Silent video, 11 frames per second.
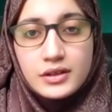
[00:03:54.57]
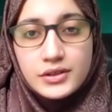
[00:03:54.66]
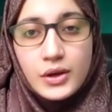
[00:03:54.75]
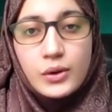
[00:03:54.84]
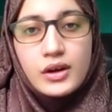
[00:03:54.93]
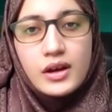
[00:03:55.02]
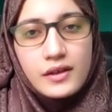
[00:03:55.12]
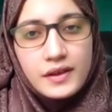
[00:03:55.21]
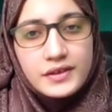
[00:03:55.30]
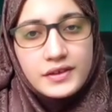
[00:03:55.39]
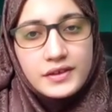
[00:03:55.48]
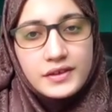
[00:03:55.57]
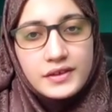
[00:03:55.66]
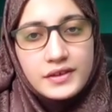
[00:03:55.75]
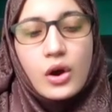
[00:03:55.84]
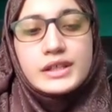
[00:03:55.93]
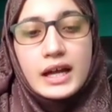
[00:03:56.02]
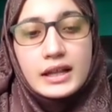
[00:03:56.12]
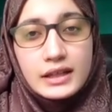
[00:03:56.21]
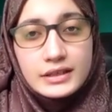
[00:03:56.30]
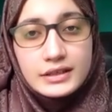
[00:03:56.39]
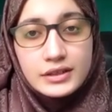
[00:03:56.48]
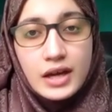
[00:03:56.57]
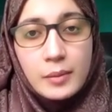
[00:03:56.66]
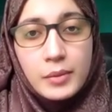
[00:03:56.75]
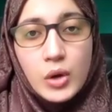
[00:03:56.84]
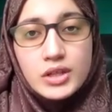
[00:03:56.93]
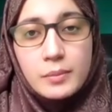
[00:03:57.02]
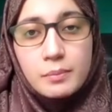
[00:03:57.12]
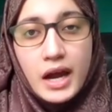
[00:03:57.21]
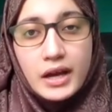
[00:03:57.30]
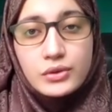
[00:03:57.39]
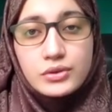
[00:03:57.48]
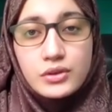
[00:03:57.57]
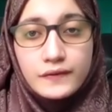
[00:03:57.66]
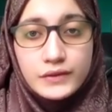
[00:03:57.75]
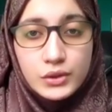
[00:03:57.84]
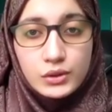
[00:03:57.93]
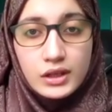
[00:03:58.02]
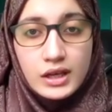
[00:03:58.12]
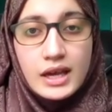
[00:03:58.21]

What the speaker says: So, this is not only a lesson about a Microsoft tool,